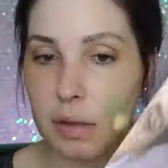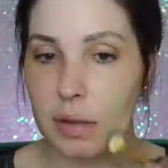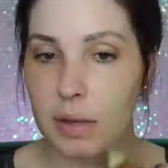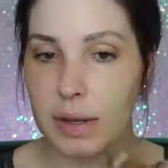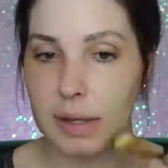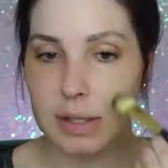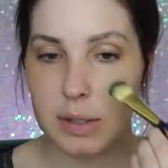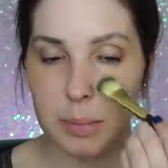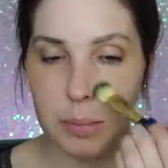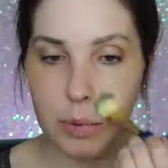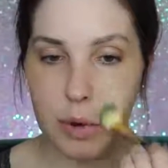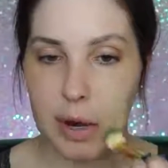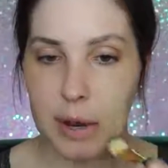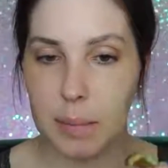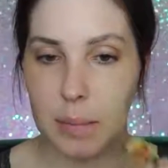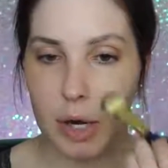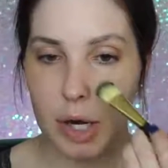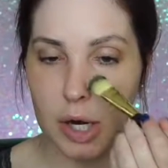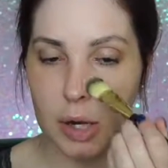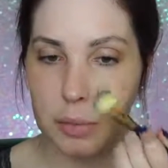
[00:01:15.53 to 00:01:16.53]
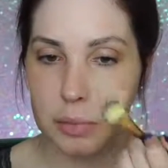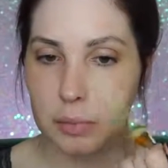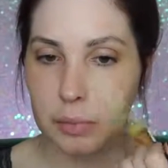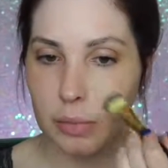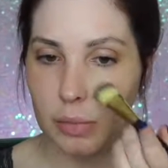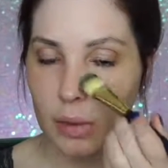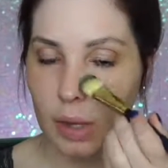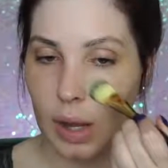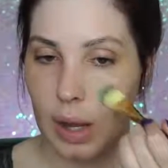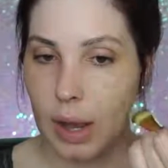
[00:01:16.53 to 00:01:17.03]
This primer
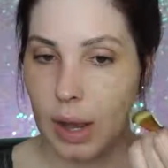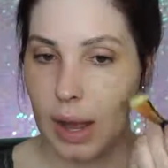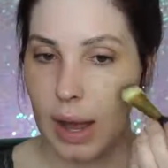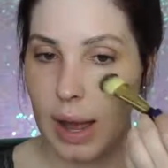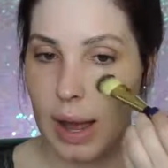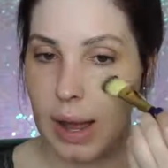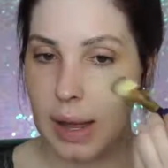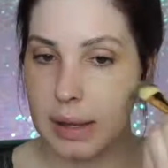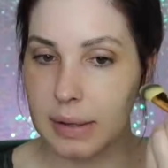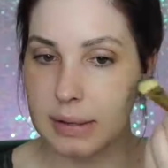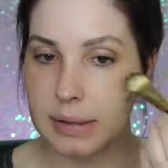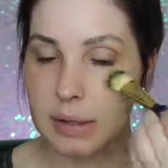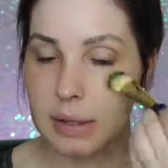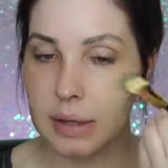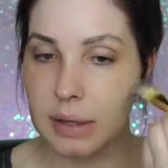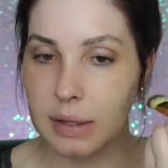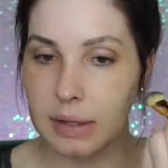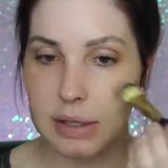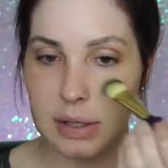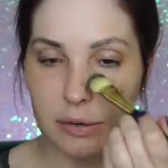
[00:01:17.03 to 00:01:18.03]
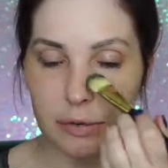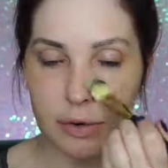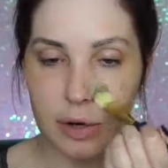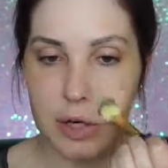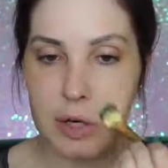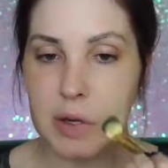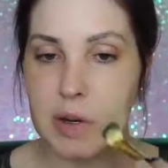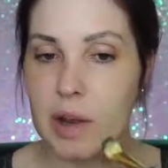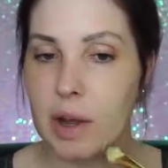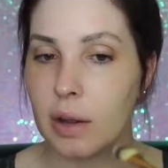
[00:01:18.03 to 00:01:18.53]
has the
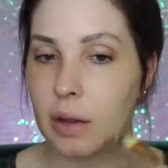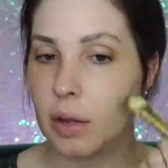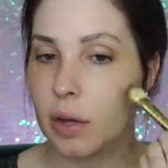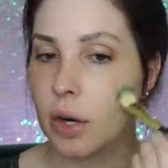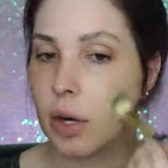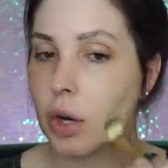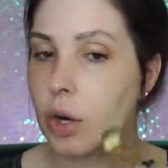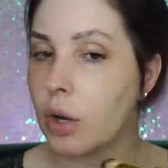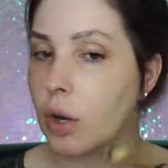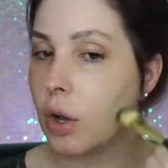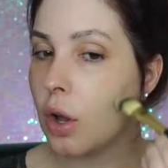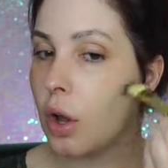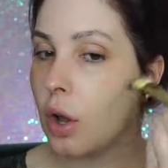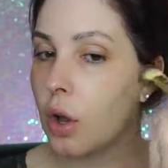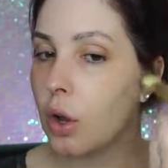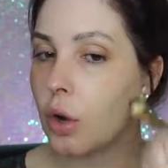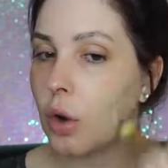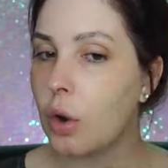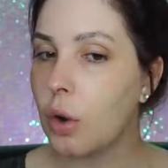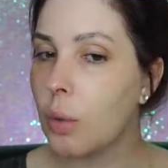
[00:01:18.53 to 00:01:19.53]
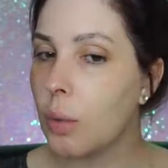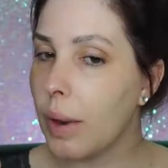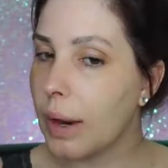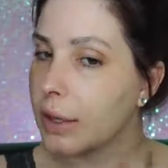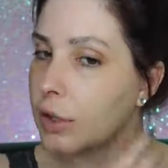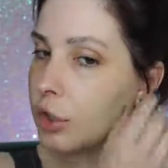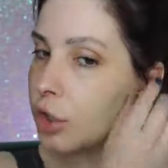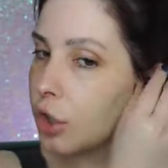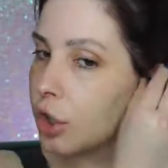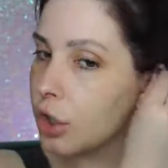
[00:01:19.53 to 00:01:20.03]
different color
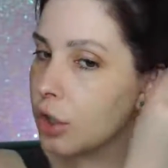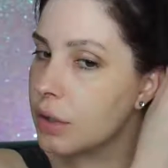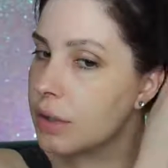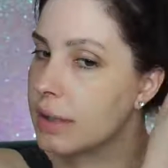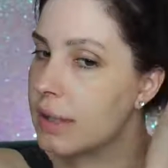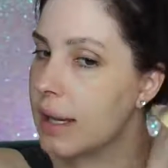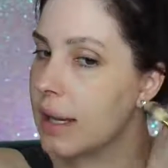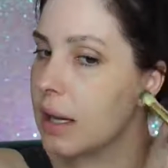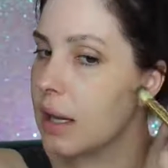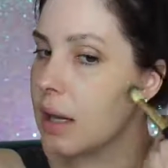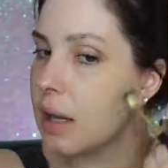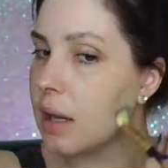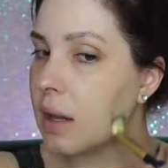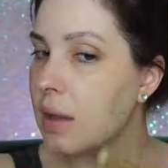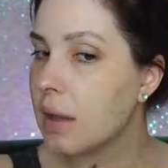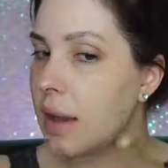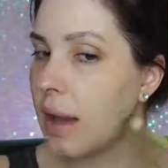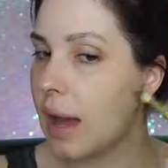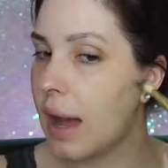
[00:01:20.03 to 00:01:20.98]
correctors in it.